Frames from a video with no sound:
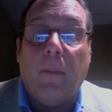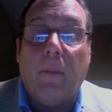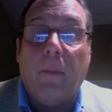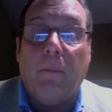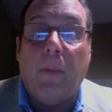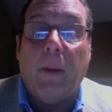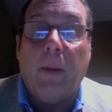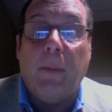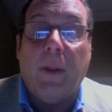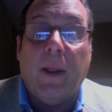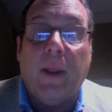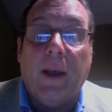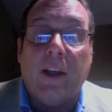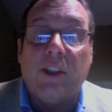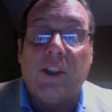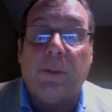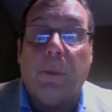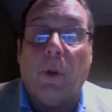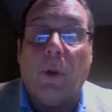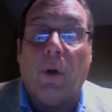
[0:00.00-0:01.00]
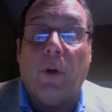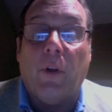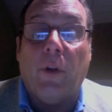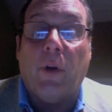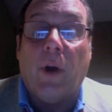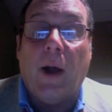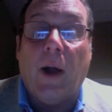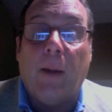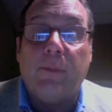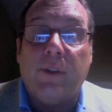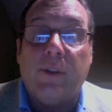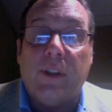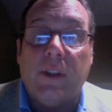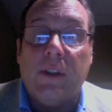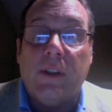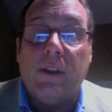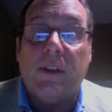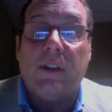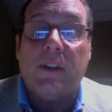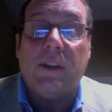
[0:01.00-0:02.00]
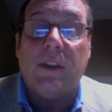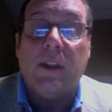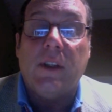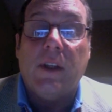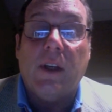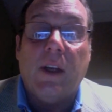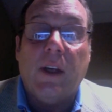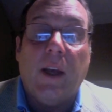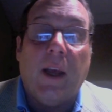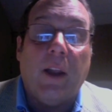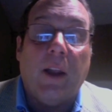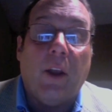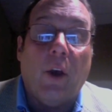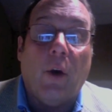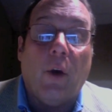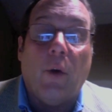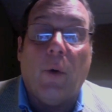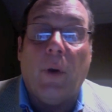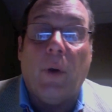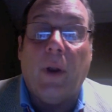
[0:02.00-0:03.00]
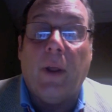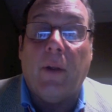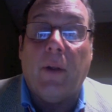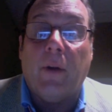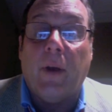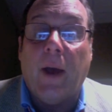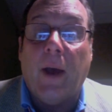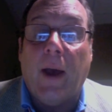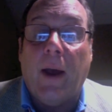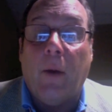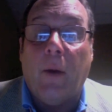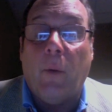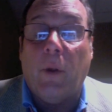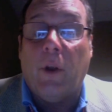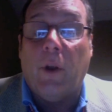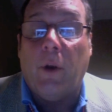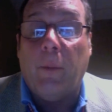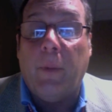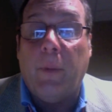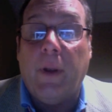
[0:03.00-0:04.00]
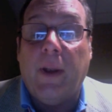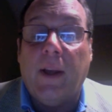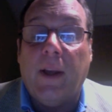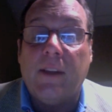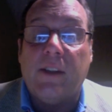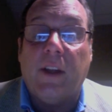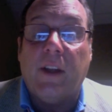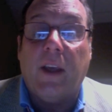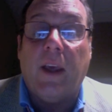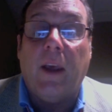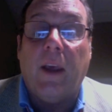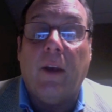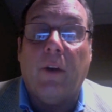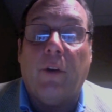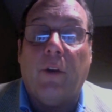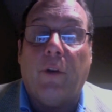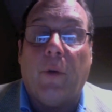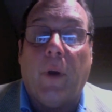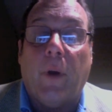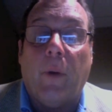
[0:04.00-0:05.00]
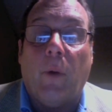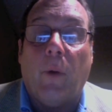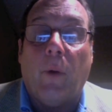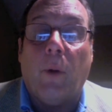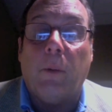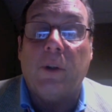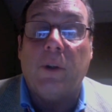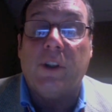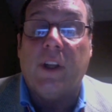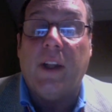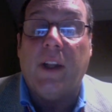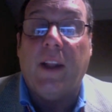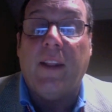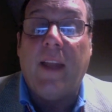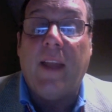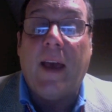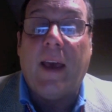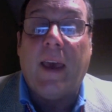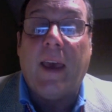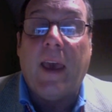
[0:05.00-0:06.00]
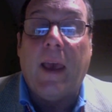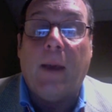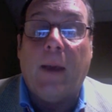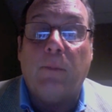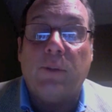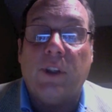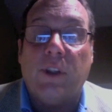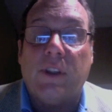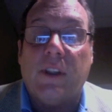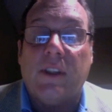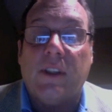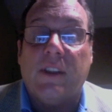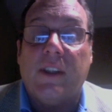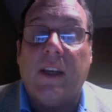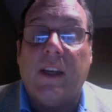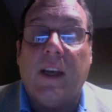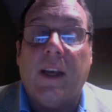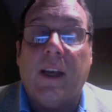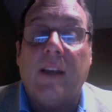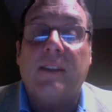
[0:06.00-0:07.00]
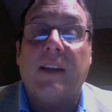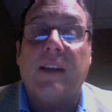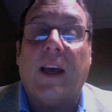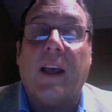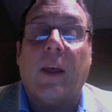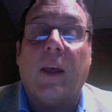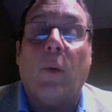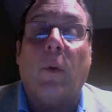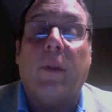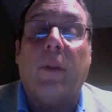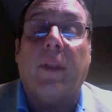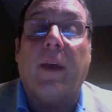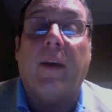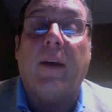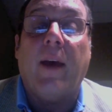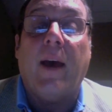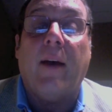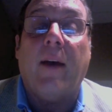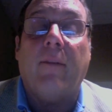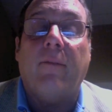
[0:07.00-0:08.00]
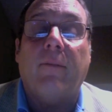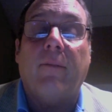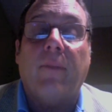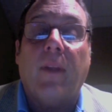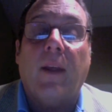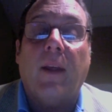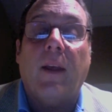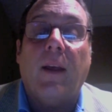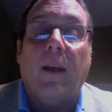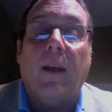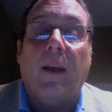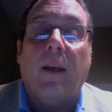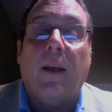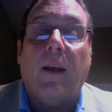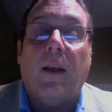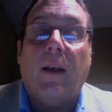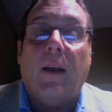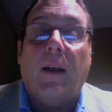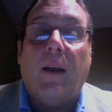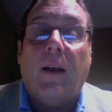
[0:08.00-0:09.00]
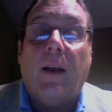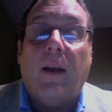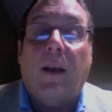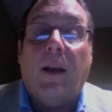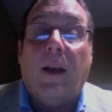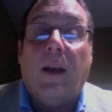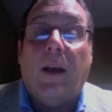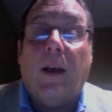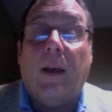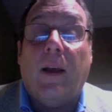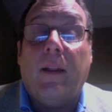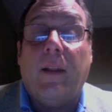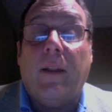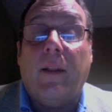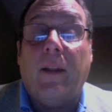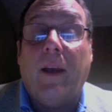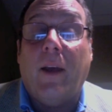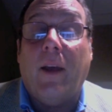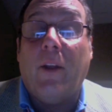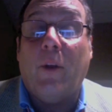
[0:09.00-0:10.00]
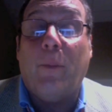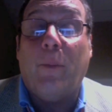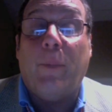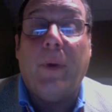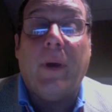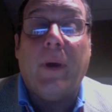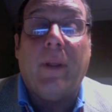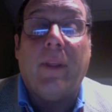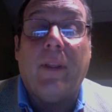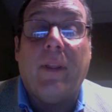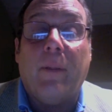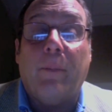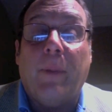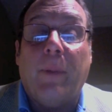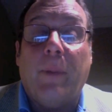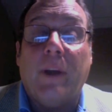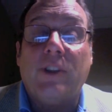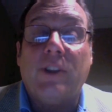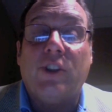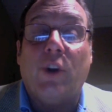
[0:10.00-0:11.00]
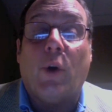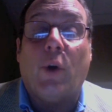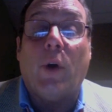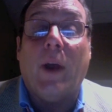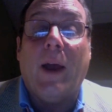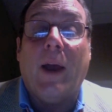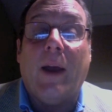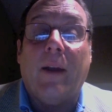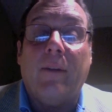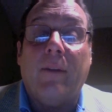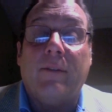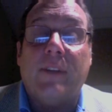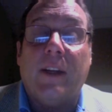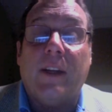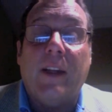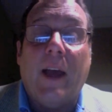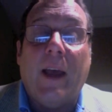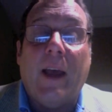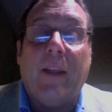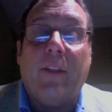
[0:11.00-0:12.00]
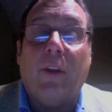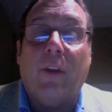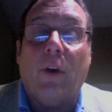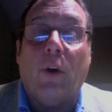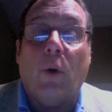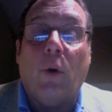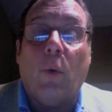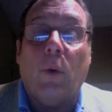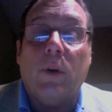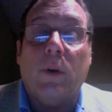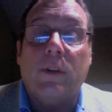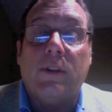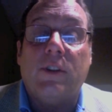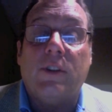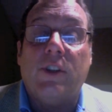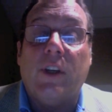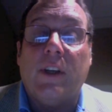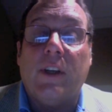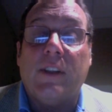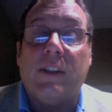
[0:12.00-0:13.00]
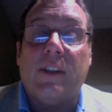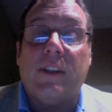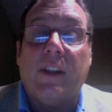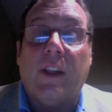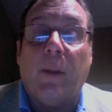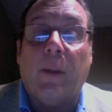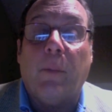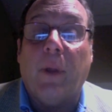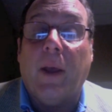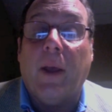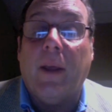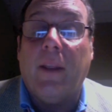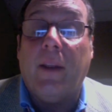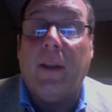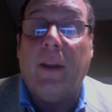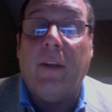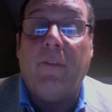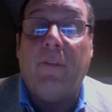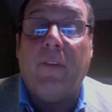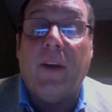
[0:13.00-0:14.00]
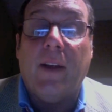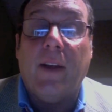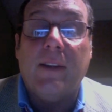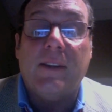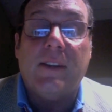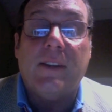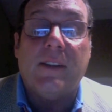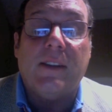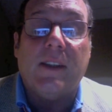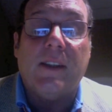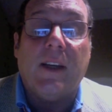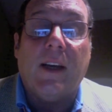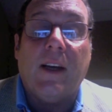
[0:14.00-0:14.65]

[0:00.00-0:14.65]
they explore their options and go to another guy, whether it be Dusty Keel or Trey Roberson, in that game, just to see exactly what they have. And then the other big story out of tonight, though, was just the play of the defense.